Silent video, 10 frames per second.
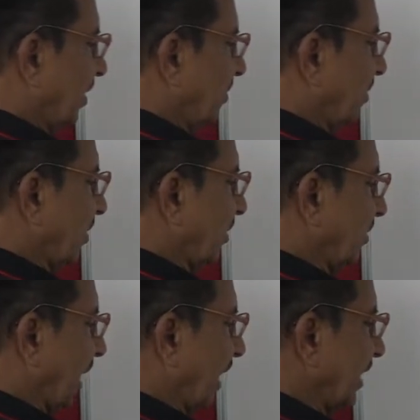
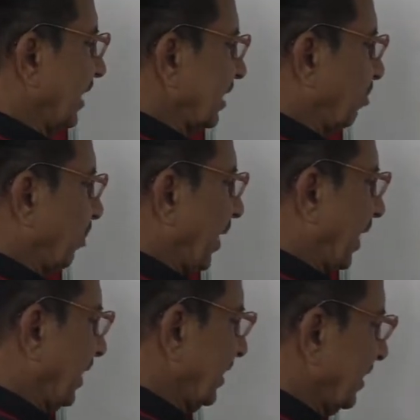and this
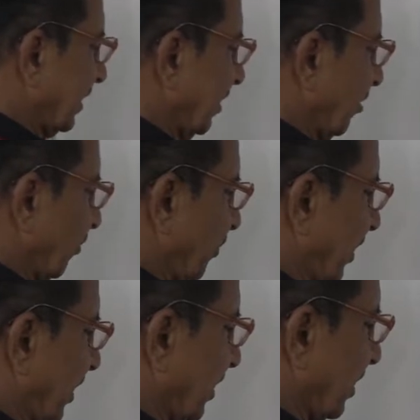play is
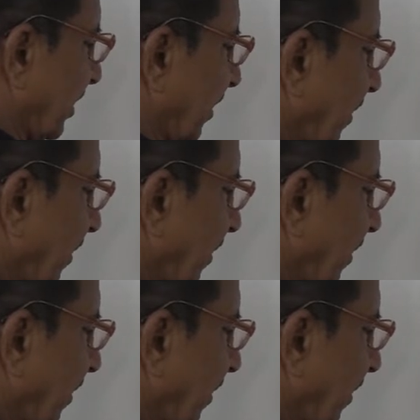infinite.